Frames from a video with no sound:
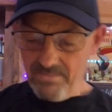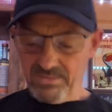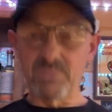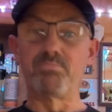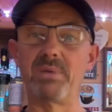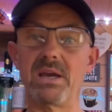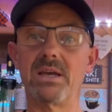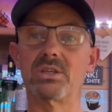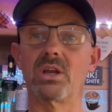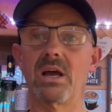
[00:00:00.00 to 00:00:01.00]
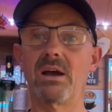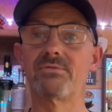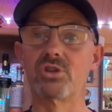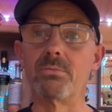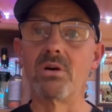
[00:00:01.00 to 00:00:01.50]
this beer is going to have
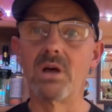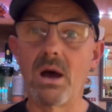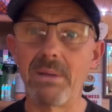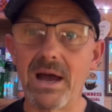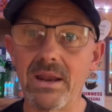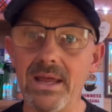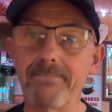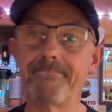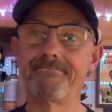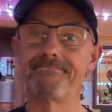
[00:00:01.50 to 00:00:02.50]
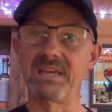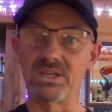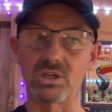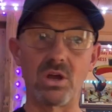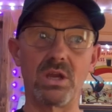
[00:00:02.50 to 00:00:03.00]
something about it.
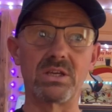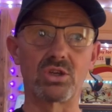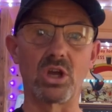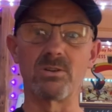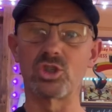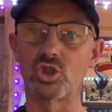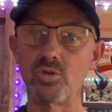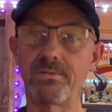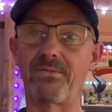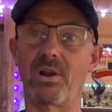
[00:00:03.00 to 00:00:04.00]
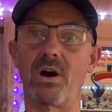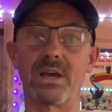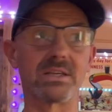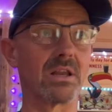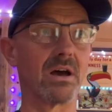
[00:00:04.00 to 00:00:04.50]
It's like Superfly.
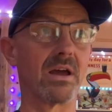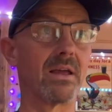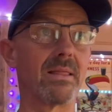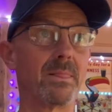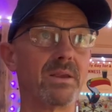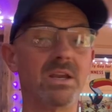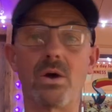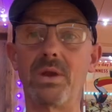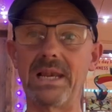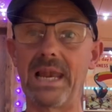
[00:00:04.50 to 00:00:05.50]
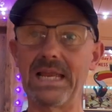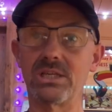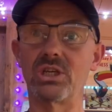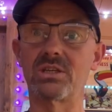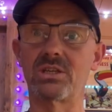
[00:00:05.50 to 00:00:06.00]
It's like, you know, it
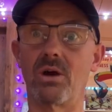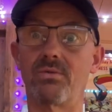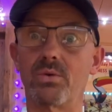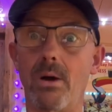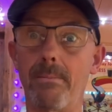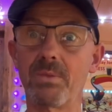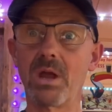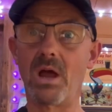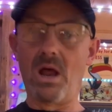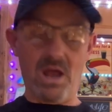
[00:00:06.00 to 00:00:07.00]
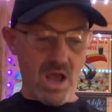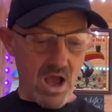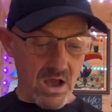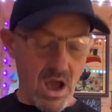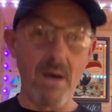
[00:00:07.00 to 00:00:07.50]
lends itself to
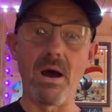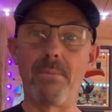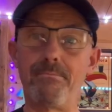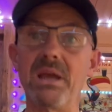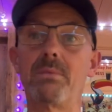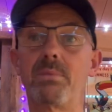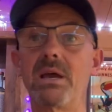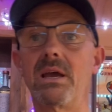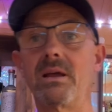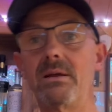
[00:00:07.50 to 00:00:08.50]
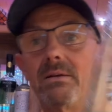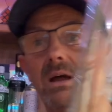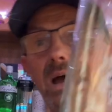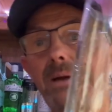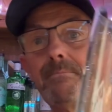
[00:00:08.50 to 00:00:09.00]
a big beer.
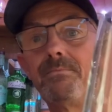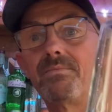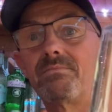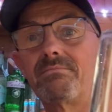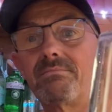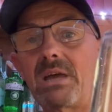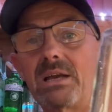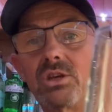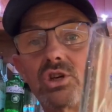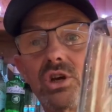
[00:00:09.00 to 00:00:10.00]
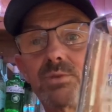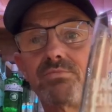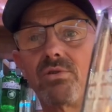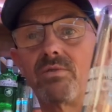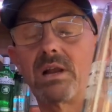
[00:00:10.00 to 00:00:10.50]
Hackney Church
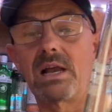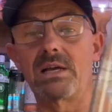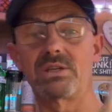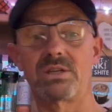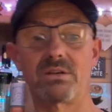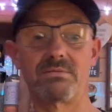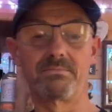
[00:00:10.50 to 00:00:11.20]
Brewery glass.